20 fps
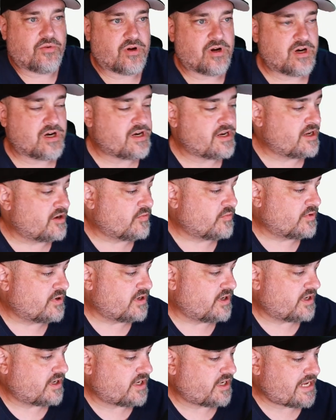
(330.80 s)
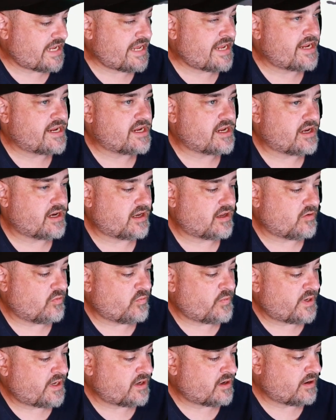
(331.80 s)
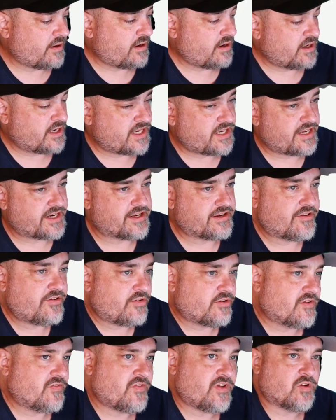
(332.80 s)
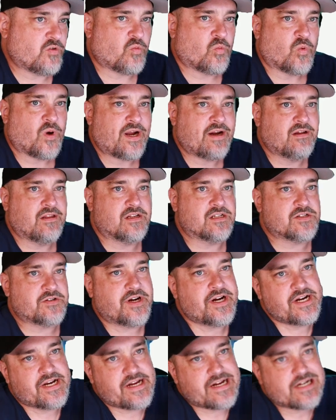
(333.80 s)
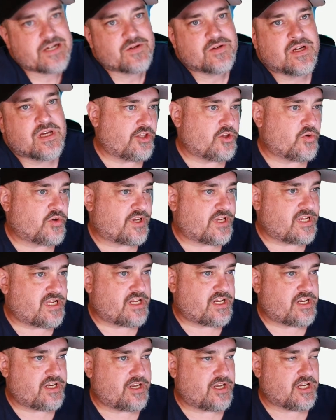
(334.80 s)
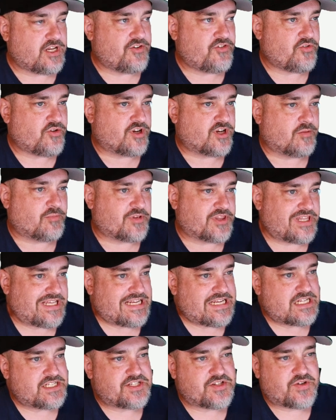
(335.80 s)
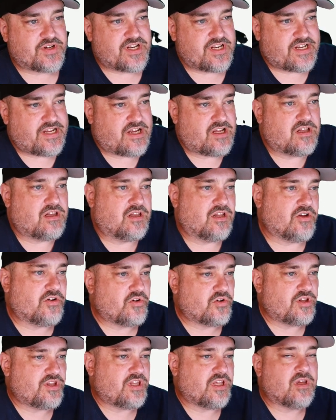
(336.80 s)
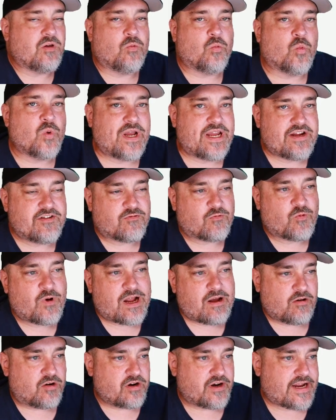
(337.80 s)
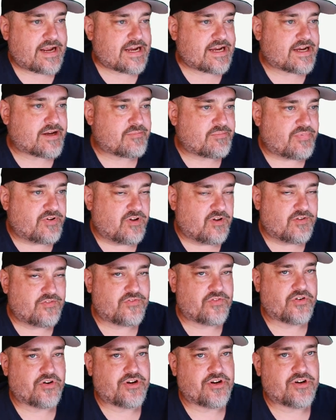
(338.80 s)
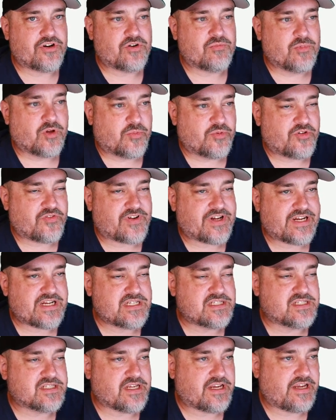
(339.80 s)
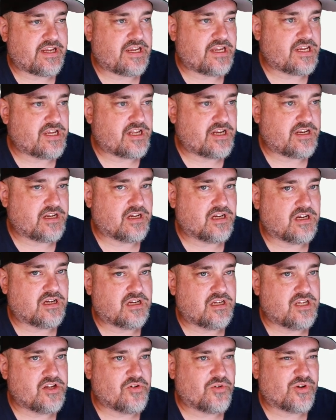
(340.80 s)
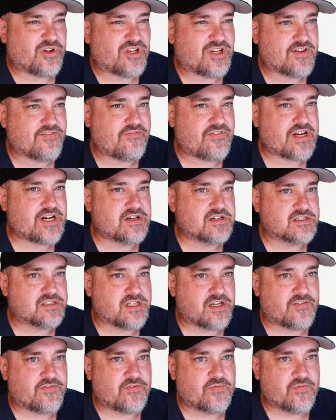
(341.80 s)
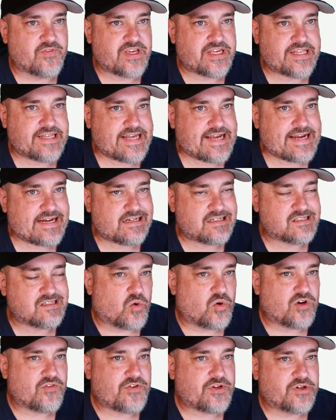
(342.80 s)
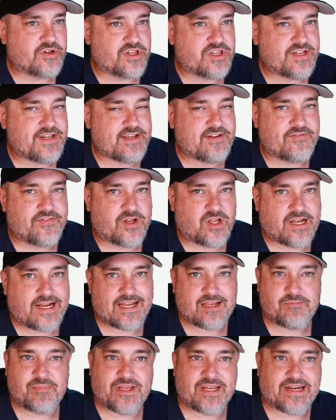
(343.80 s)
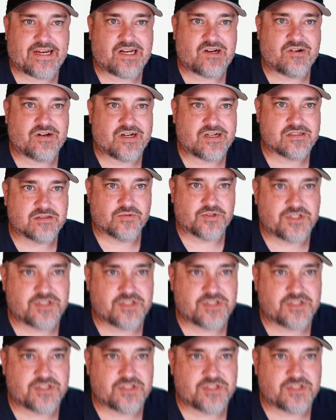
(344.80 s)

our network and we are connected to it via wireless right now. You can do a couple things. You can download the WAVLINK Router app for your mobile device and configure stuff via that. Or if you go to the default IP address, which